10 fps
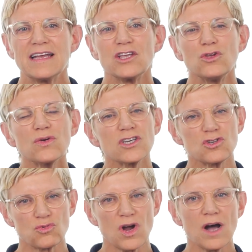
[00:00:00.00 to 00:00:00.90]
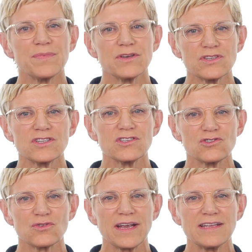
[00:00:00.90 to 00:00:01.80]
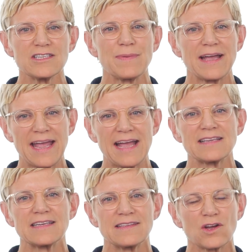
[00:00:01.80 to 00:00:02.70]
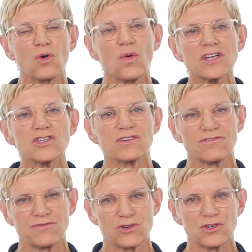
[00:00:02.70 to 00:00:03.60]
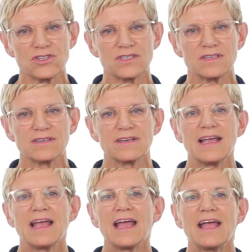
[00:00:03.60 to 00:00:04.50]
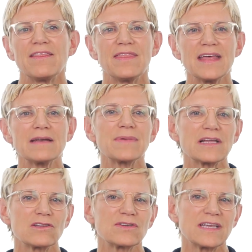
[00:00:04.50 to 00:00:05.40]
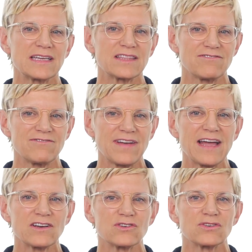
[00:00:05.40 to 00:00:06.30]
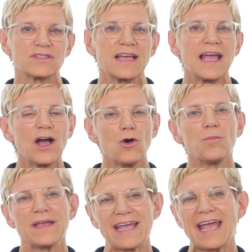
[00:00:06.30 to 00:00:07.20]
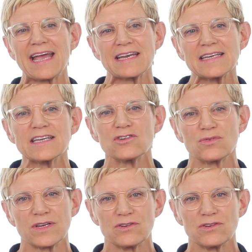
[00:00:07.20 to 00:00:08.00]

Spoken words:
You can drop those constraints by asking the question first, and then by looking at the factors helping and hindering your